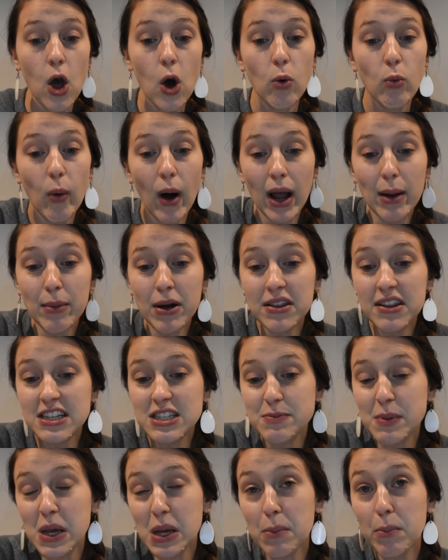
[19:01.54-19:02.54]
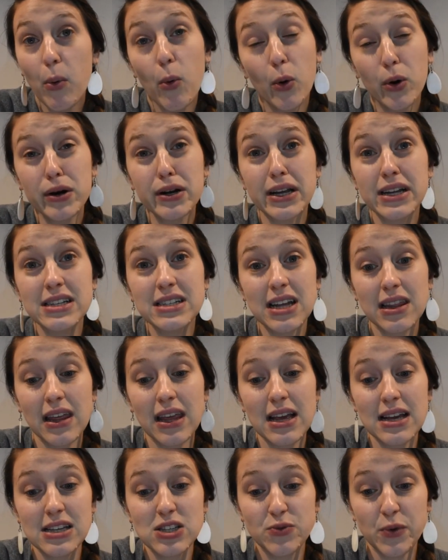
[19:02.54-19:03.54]
Why might this be important to
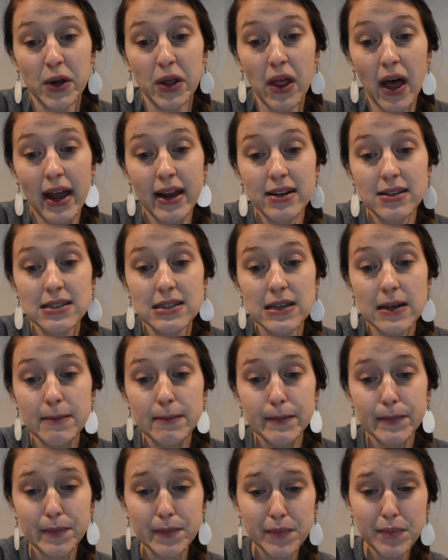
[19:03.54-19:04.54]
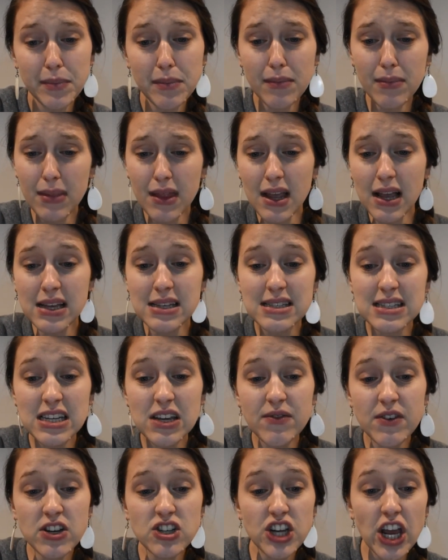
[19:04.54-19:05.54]
the Israelites?
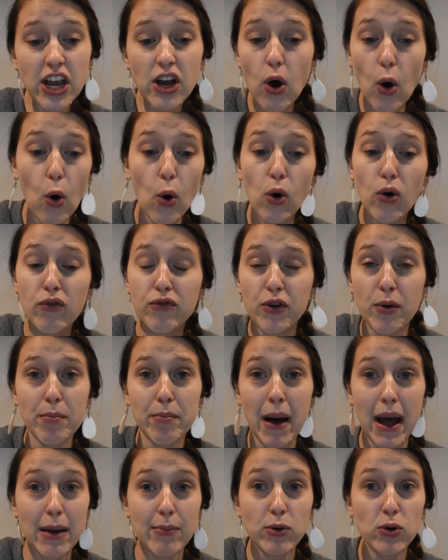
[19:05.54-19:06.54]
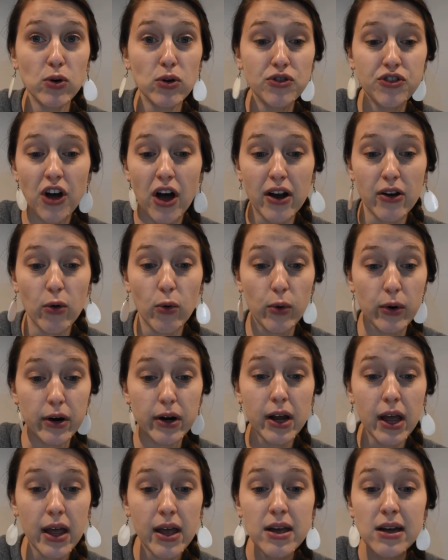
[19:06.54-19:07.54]
Steven J. Cole from
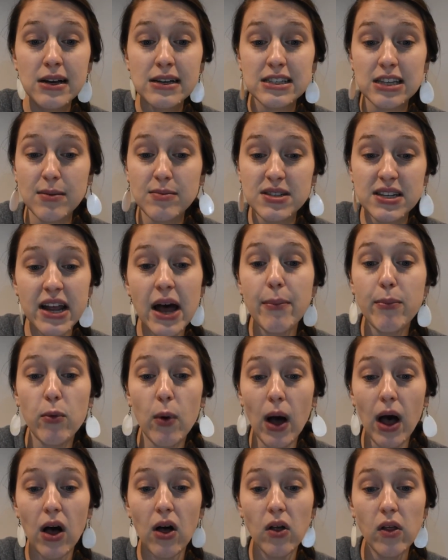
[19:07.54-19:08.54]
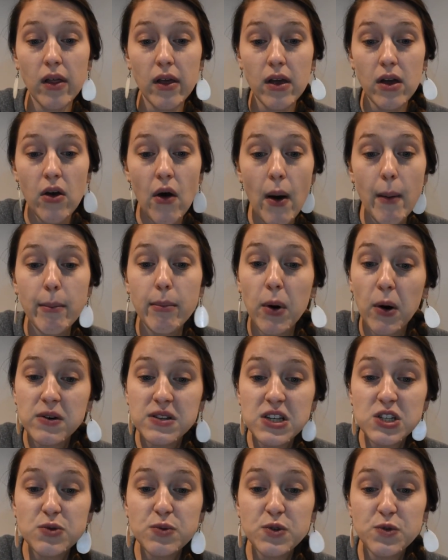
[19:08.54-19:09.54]
Bible.org sums it up well.
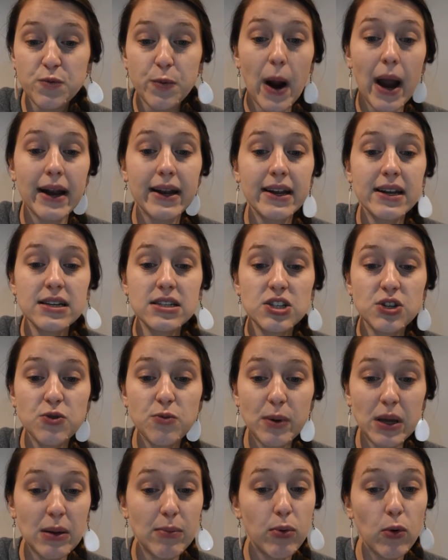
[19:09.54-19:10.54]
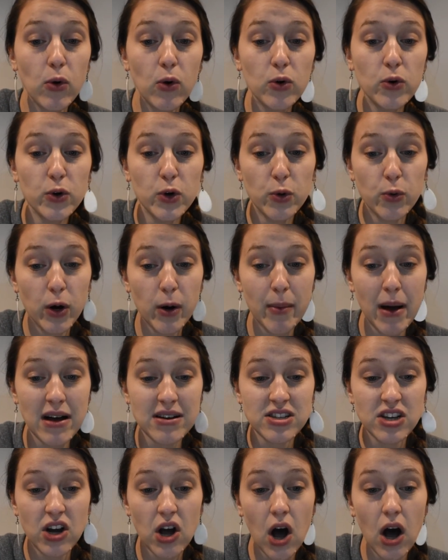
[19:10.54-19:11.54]
Moses was writing to people who were
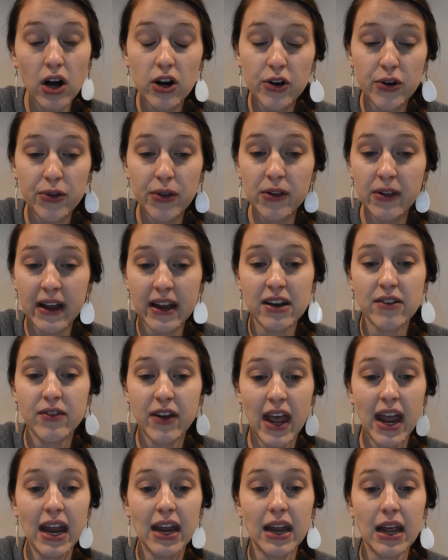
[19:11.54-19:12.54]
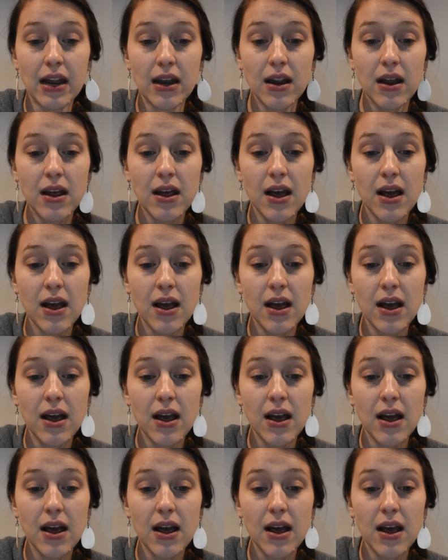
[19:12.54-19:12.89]
about to conquer the land of Canaan.